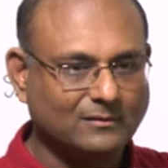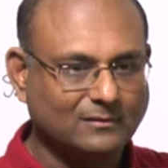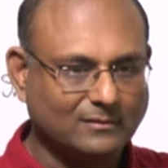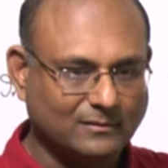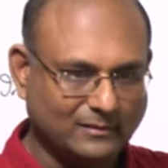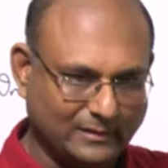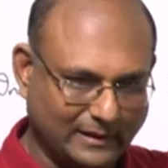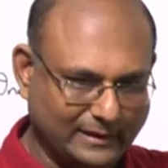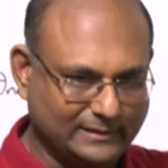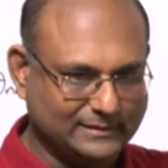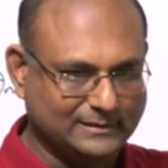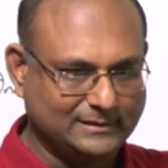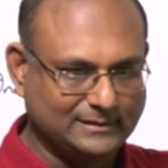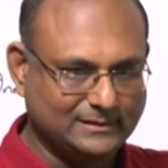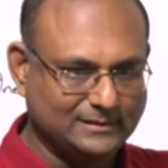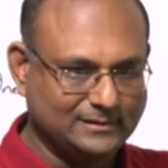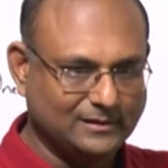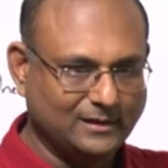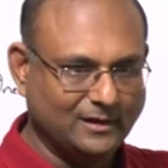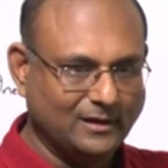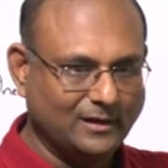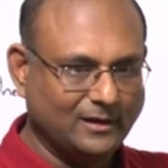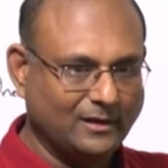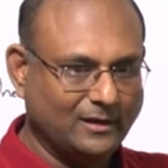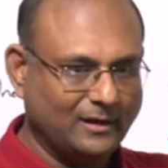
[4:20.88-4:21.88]
Yes.
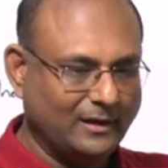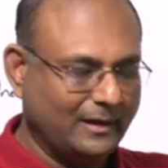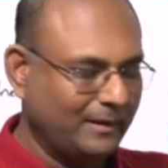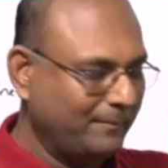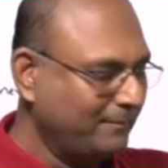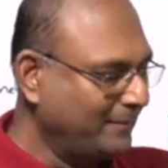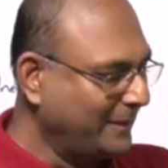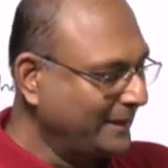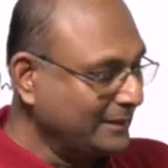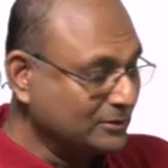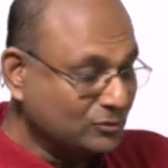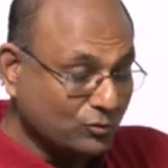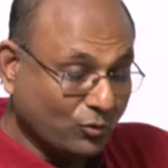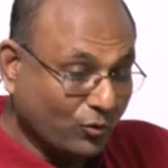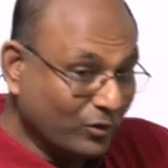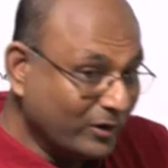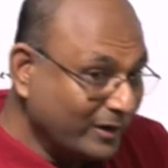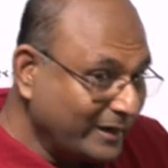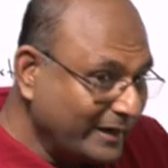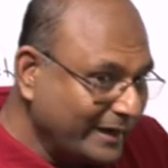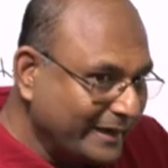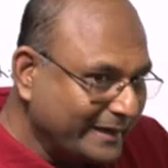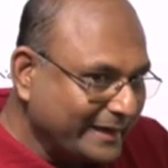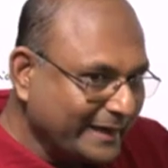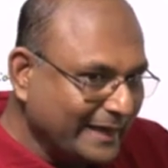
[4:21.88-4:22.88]
But it's
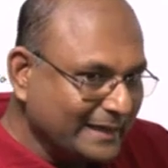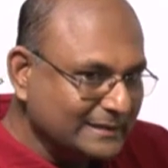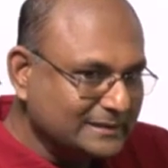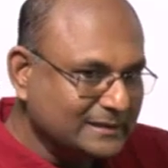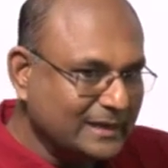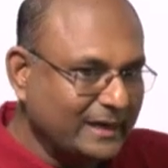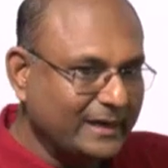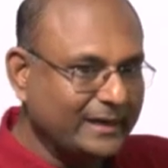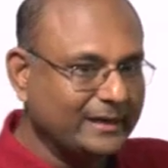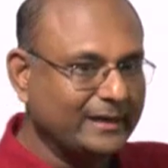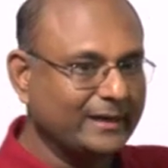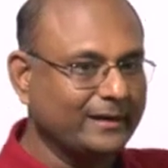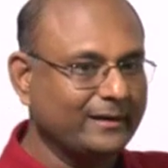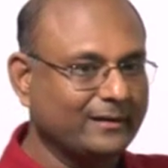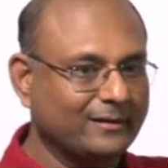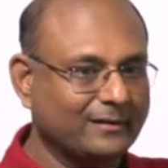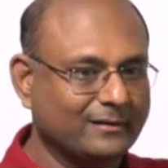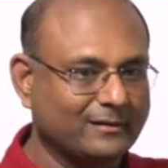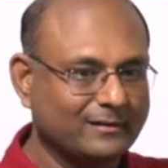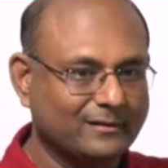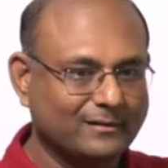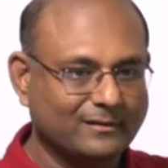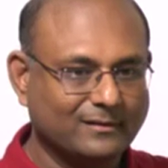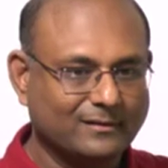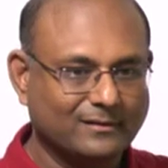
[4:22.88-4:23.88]
only translating?
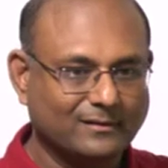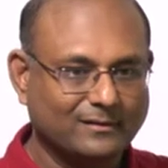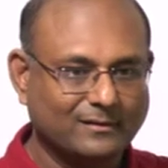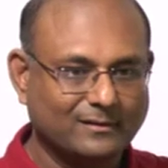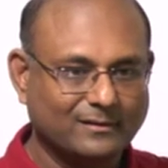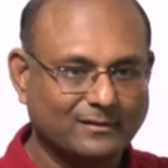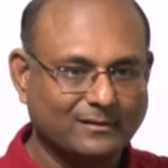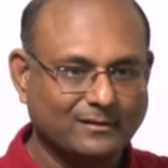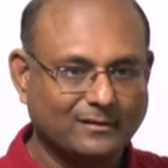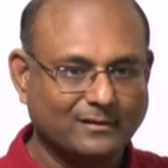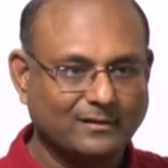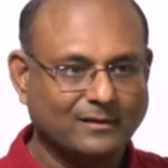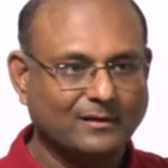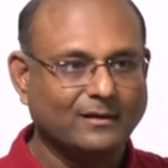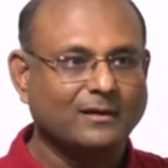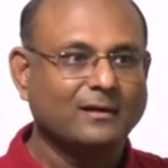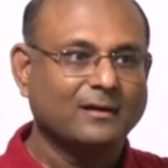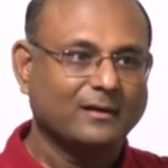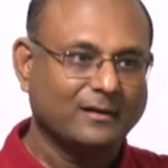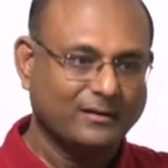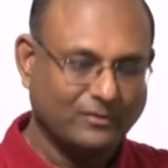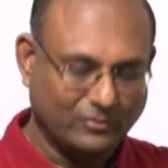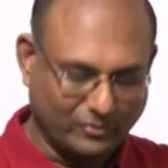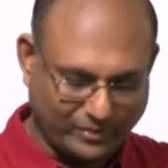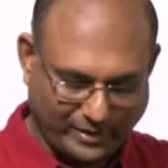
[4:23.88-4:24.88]

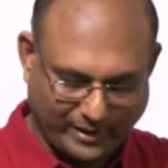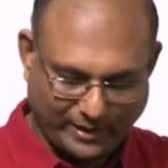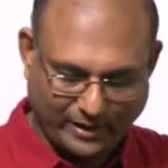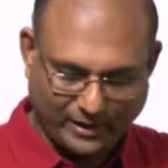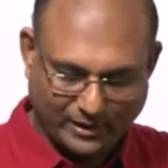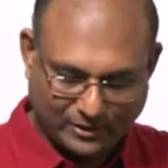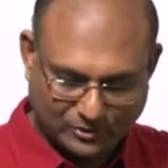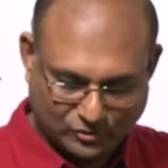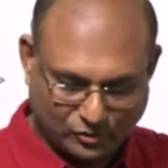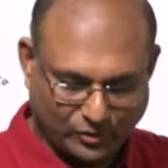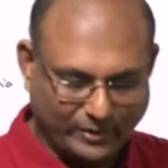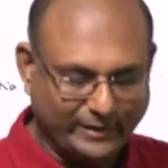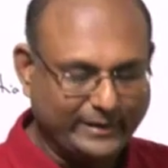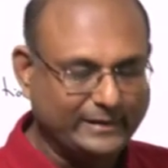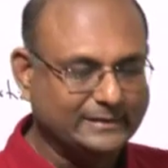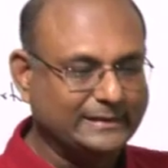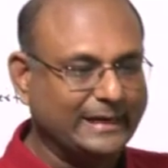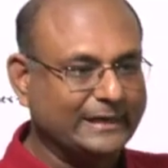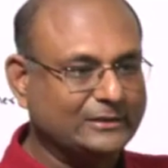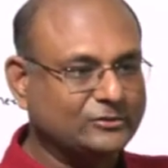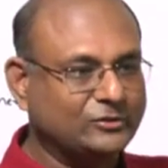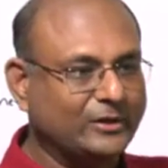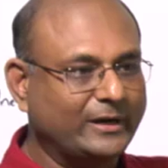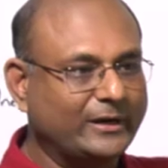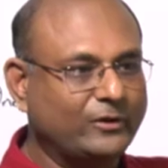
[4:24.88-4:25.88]
Okay. So it is
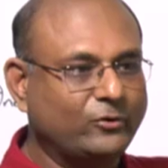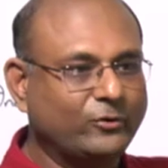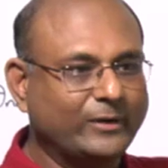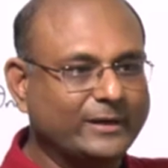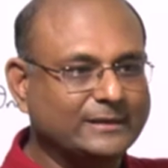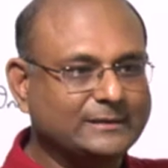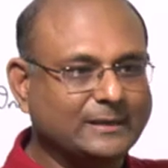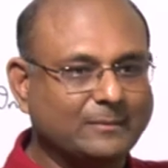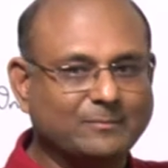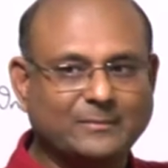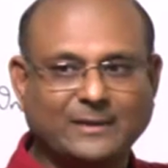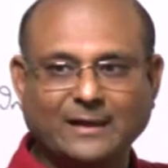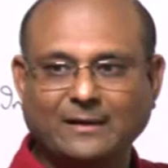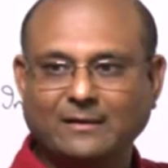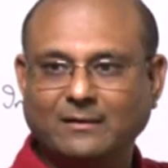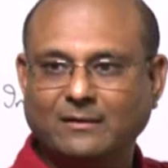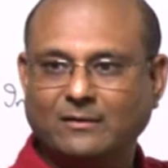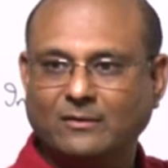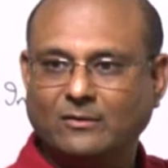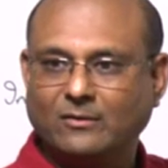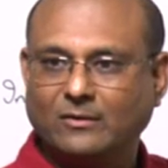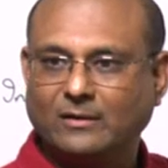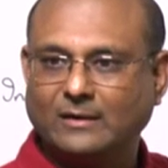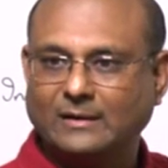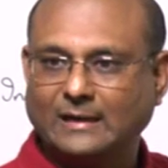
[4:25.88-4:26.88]
actually doing something
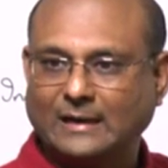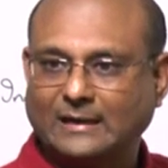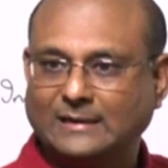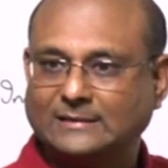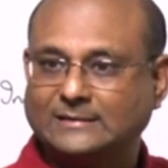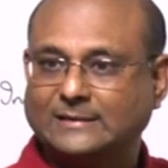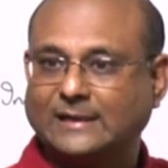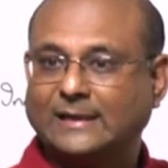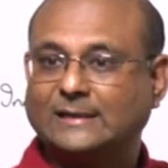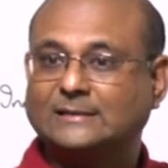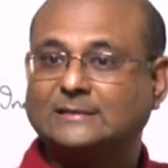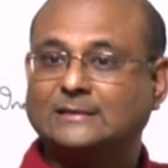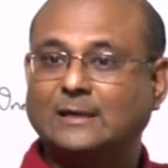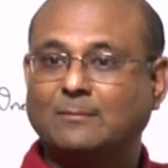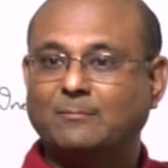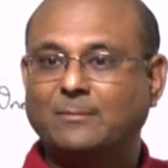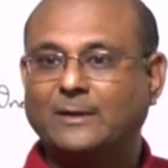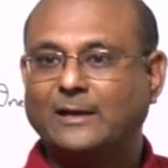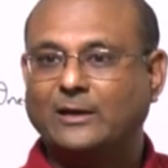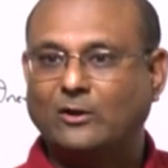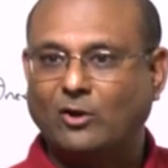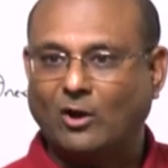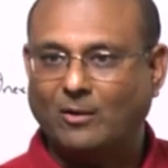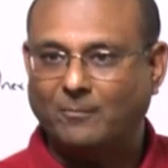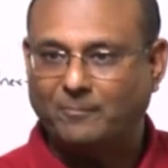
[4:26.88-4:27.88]
that is reasonably
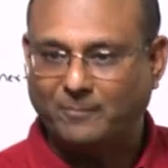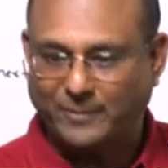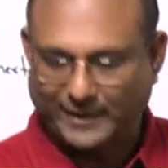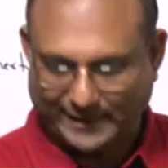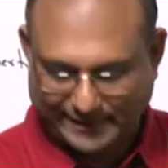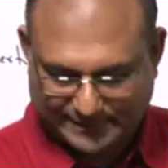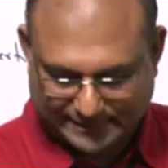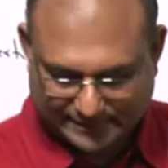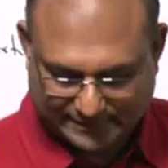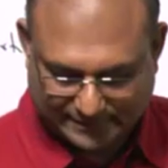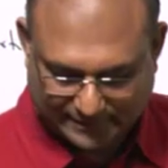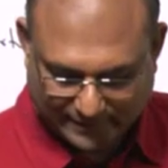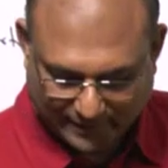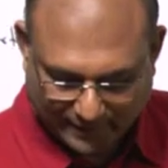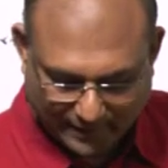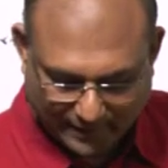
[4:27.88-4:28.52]
complex.